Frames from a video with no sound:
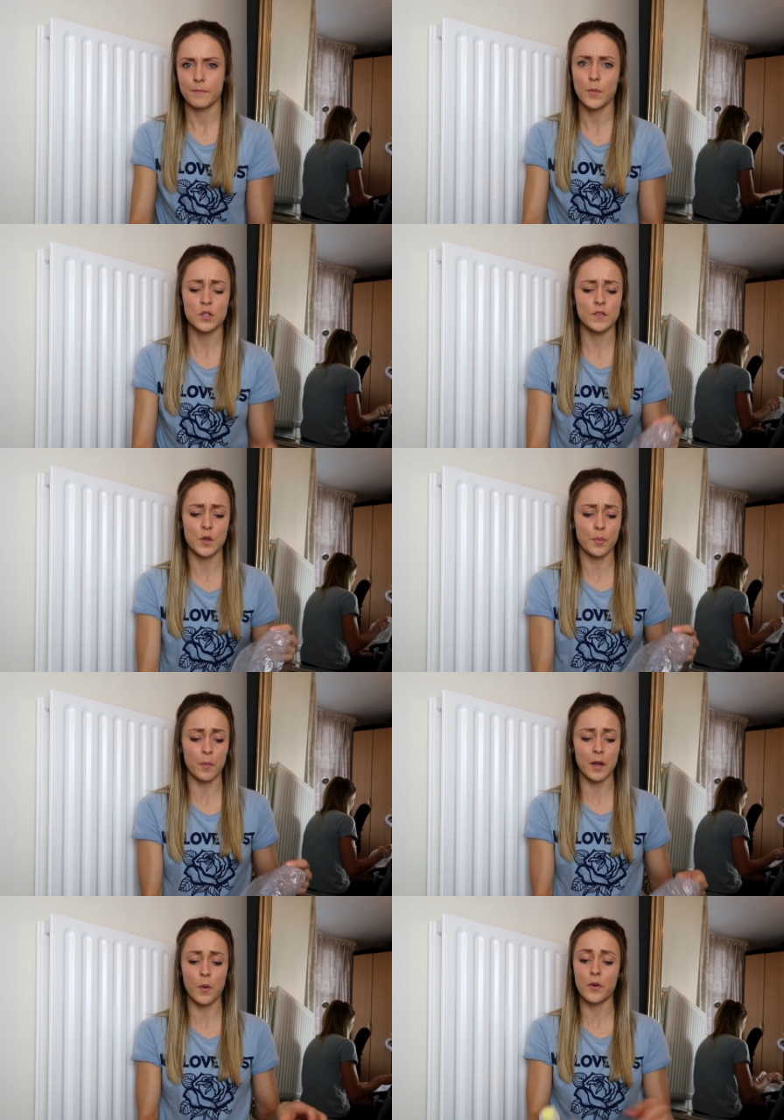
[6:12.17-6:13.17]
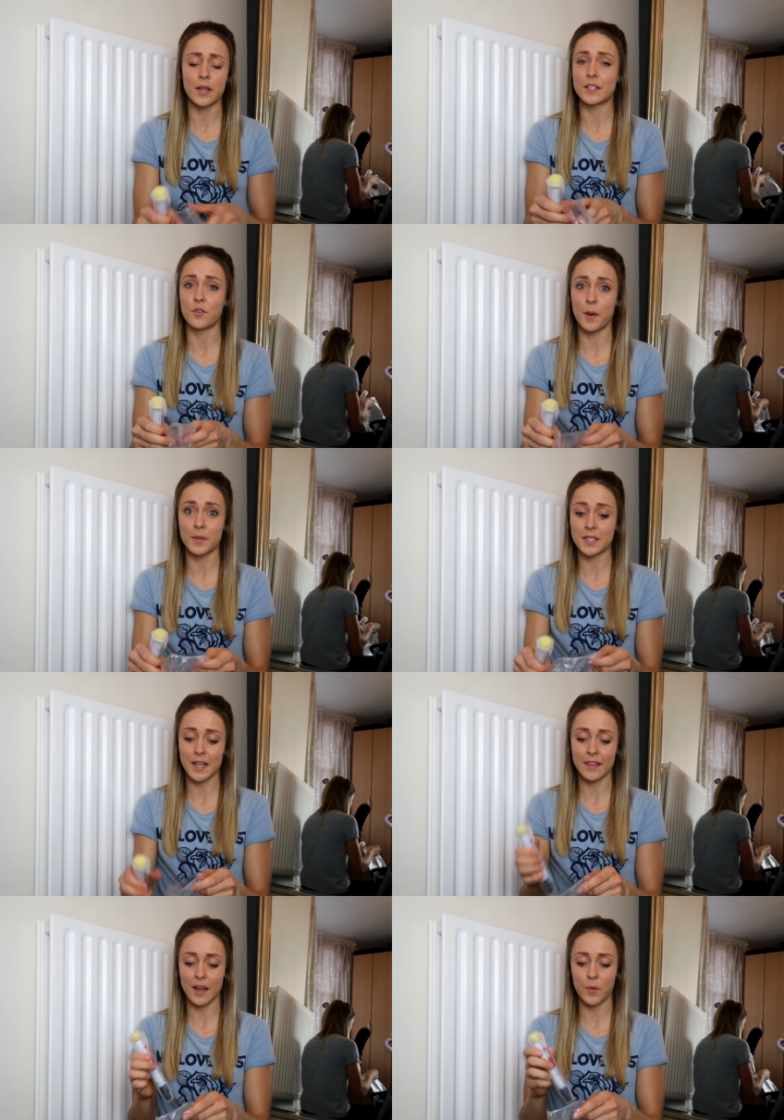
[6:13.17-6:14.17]
Most of you probably won't need to remember to
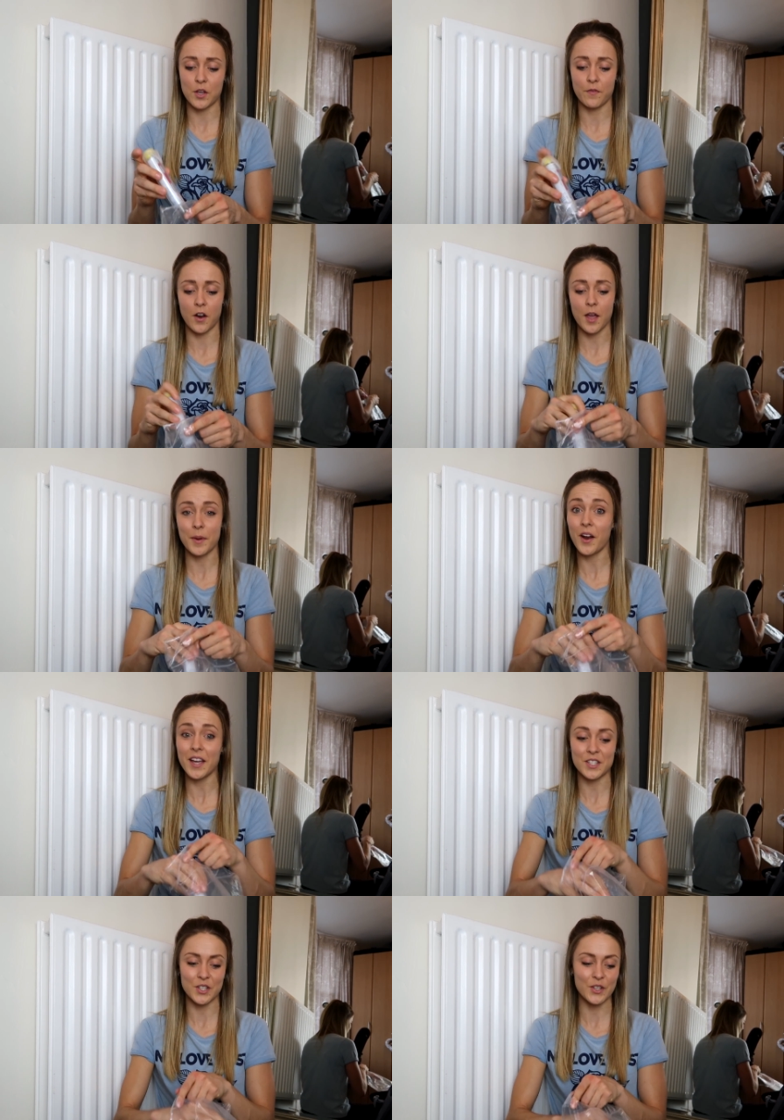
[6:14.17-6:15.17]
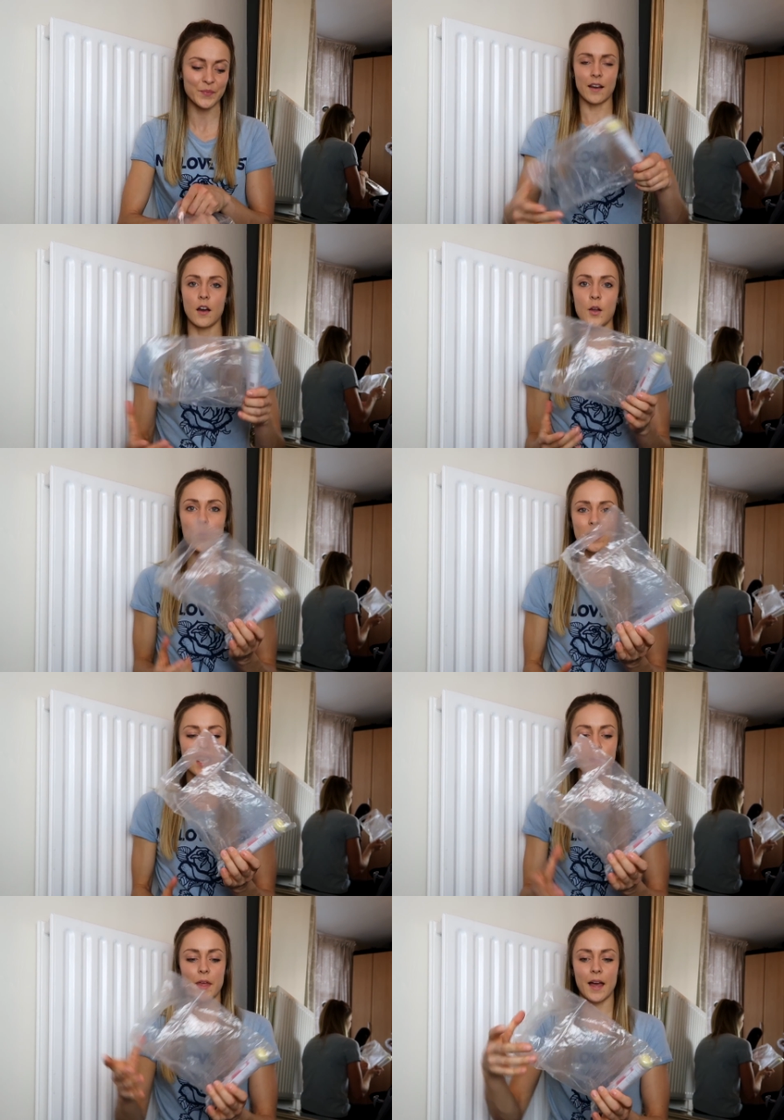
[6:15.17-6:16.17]
take that when you fly, but I do. And I always
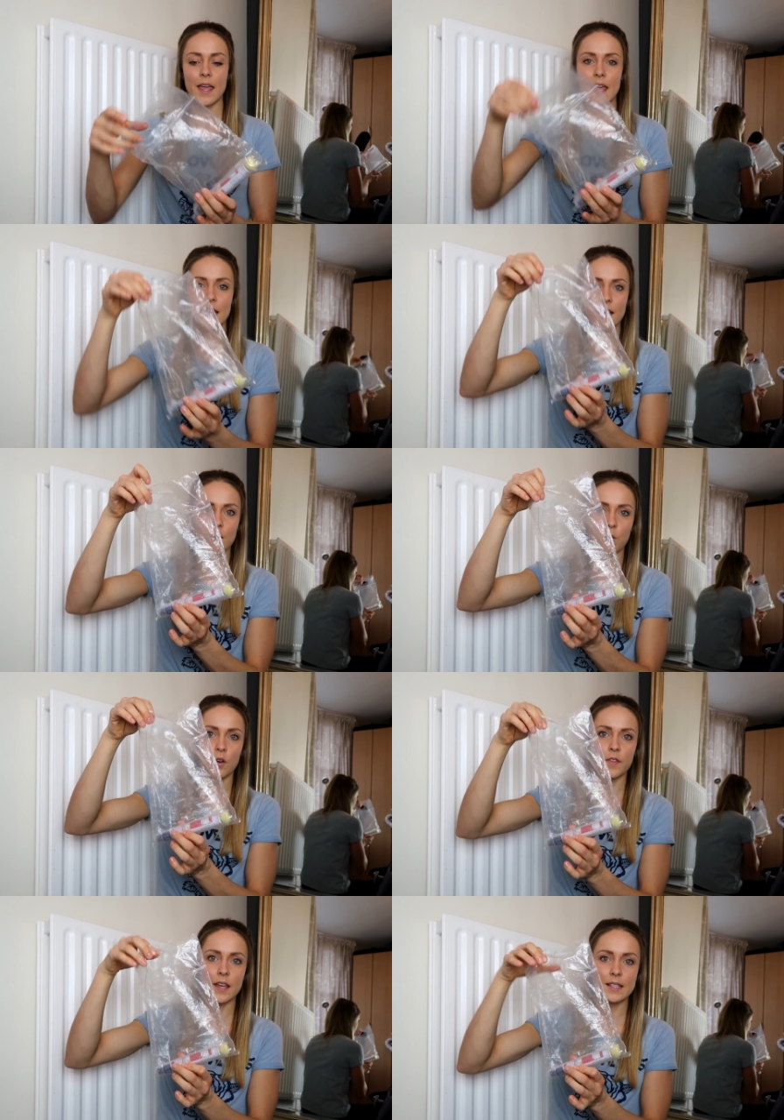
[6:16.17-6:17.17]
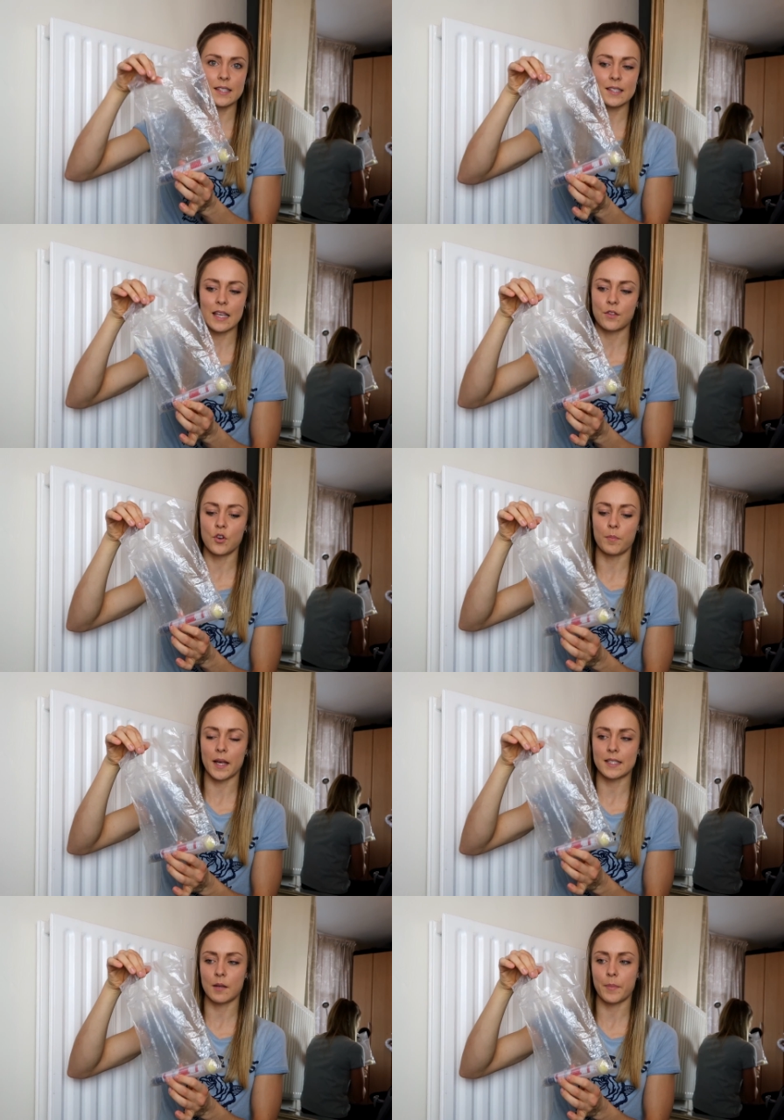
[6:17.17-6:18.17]
keep that in one of these see-through
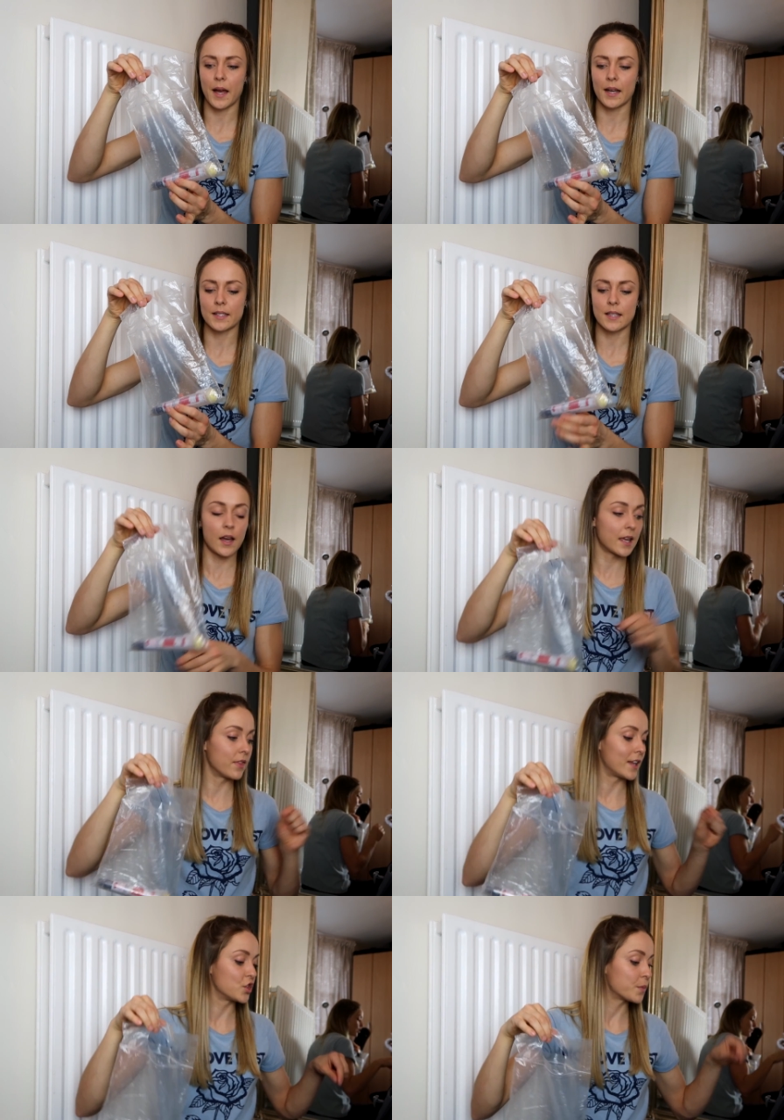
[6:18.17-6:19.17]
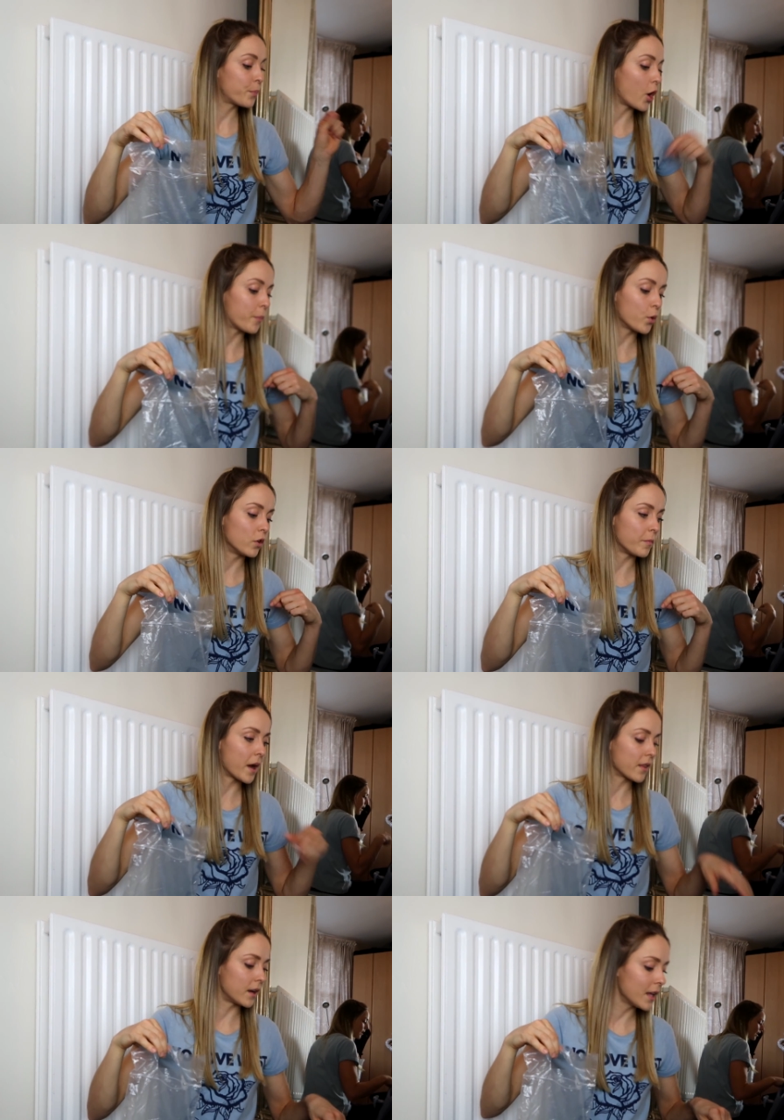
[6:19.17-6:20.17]
plastic bags that I can then just pop all of
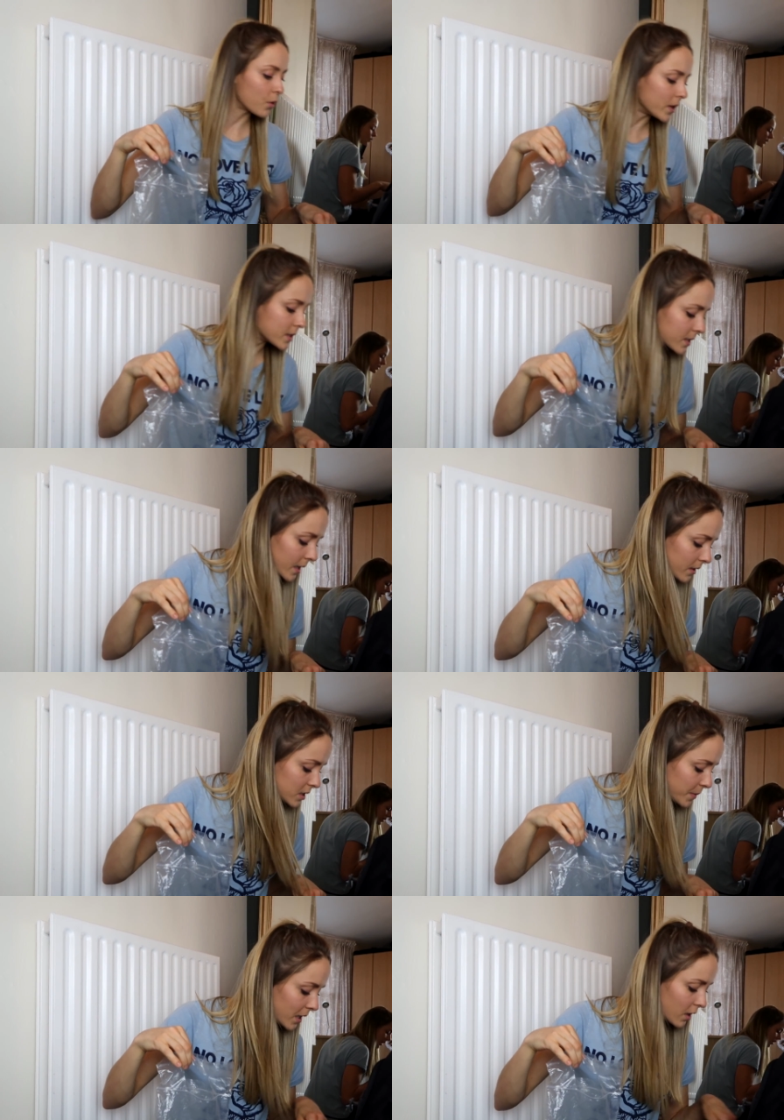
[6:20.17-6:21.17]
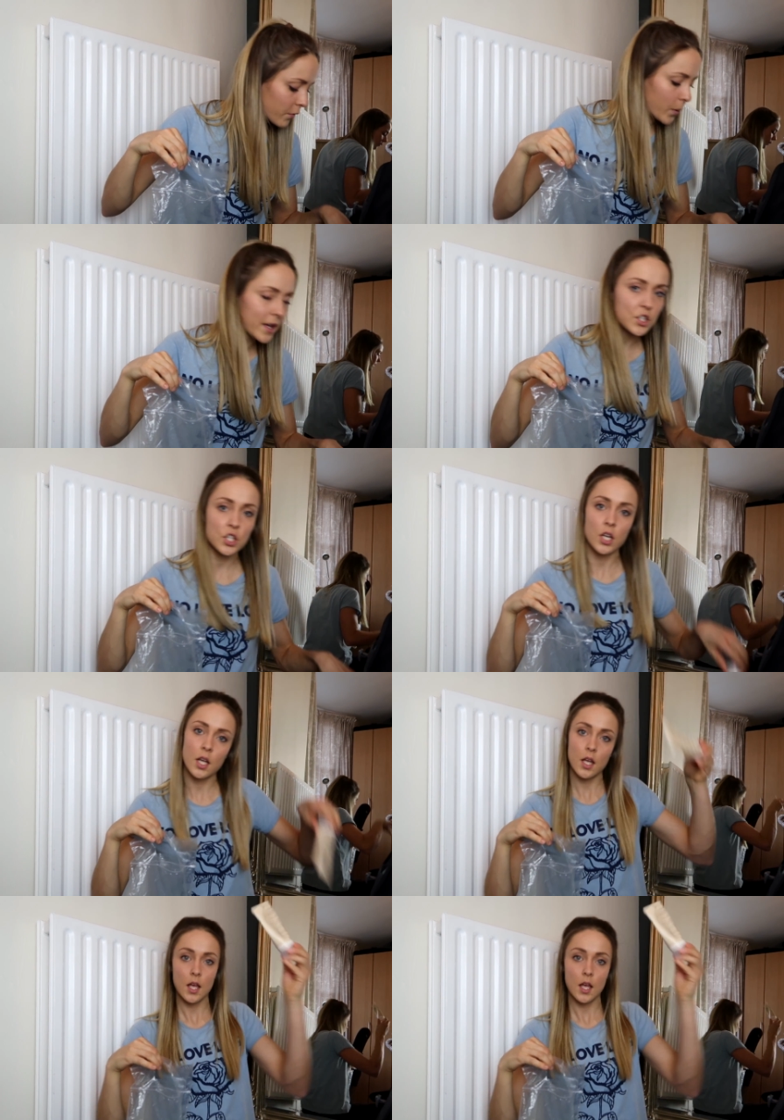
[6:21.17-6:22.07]
my other liquids in. Speaking of which,